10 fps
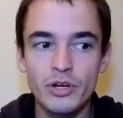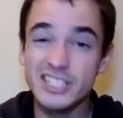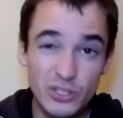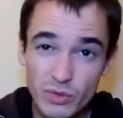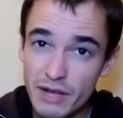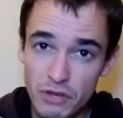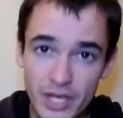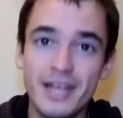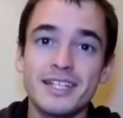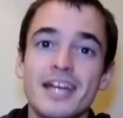Do whatever you
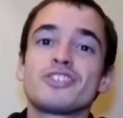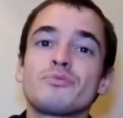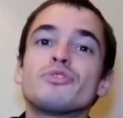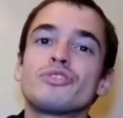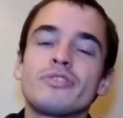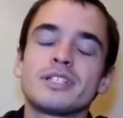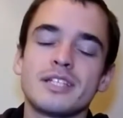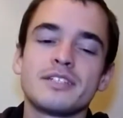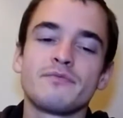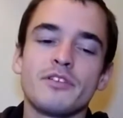can to get some good
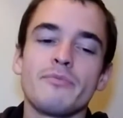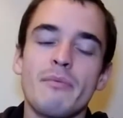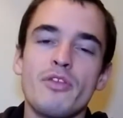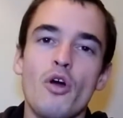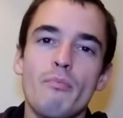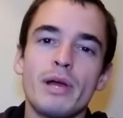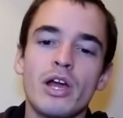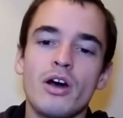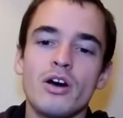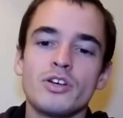criticism from them though,
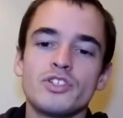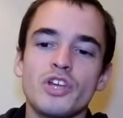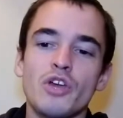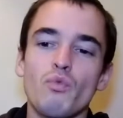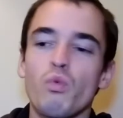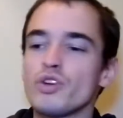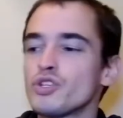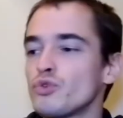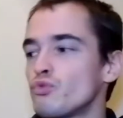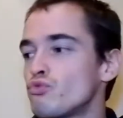because what
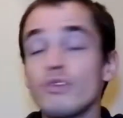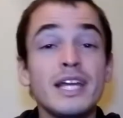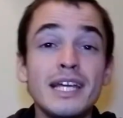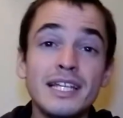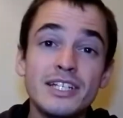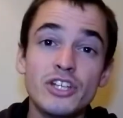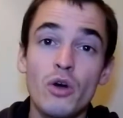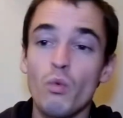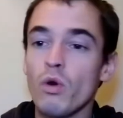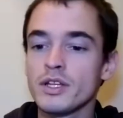you really
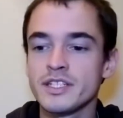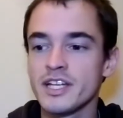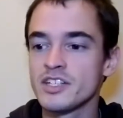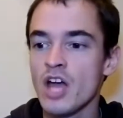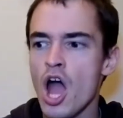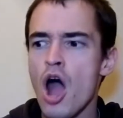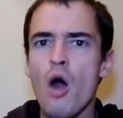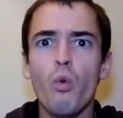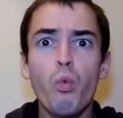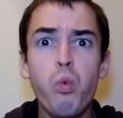don't want is,
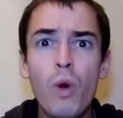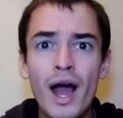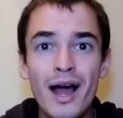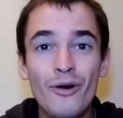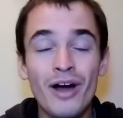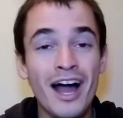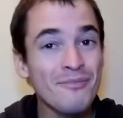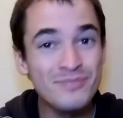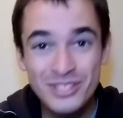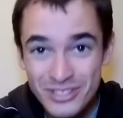wow, I'm
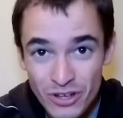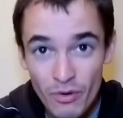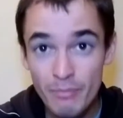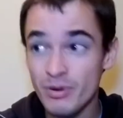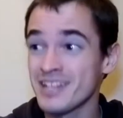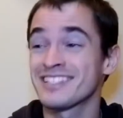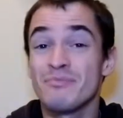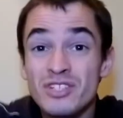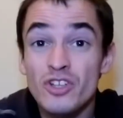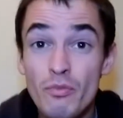so impressed. I'm
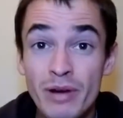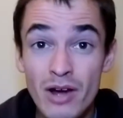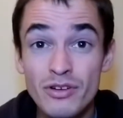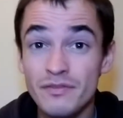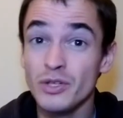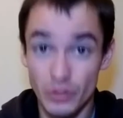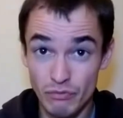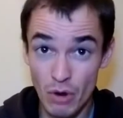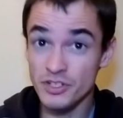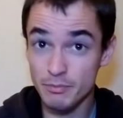so proud of you. You
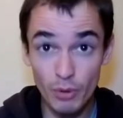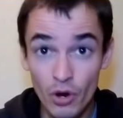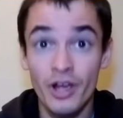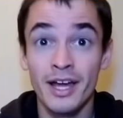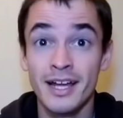wrote a book.